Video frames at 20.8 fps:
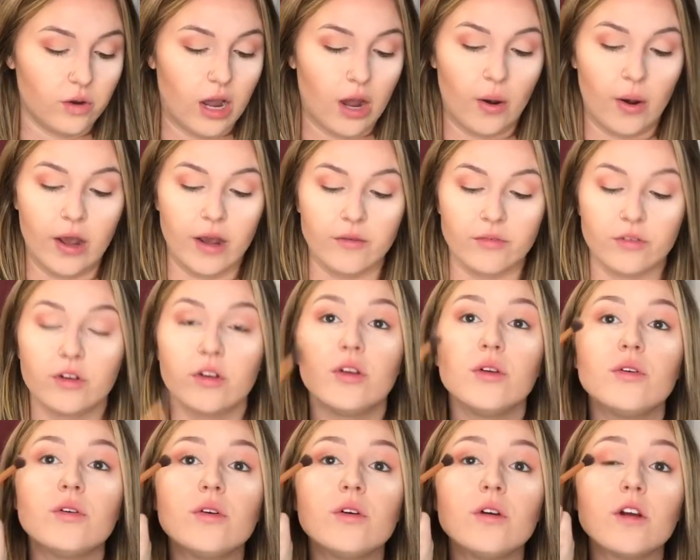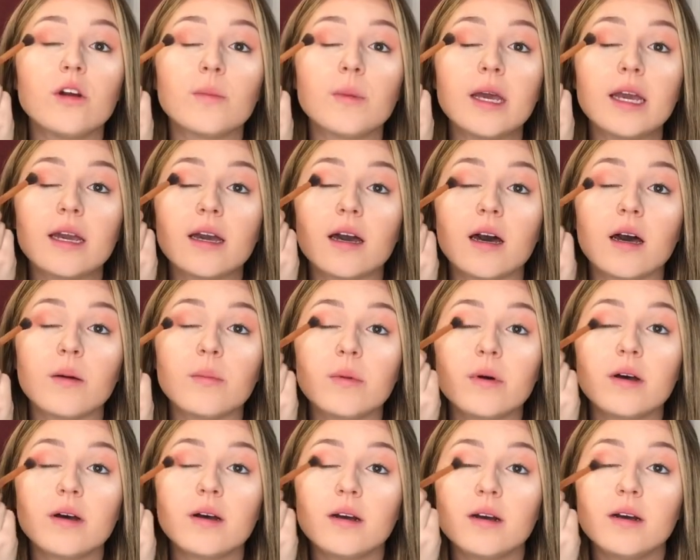however you do your
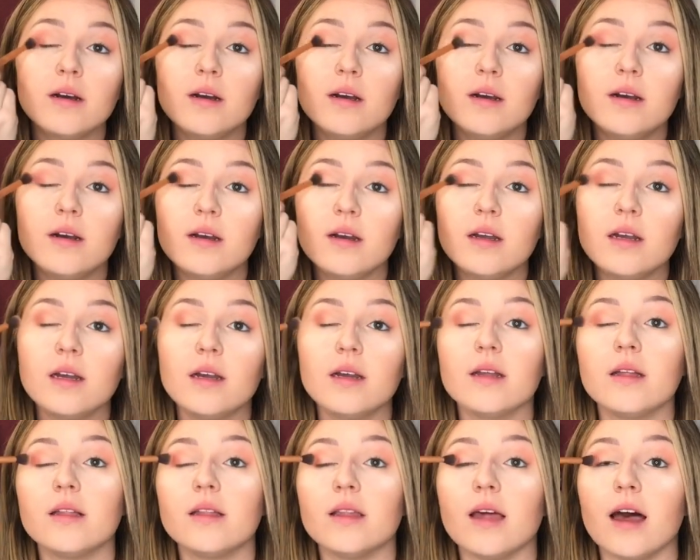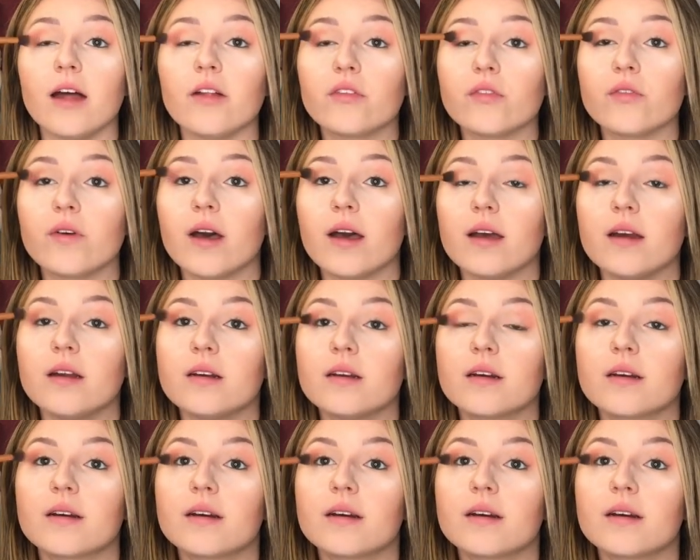makeup, that's fine.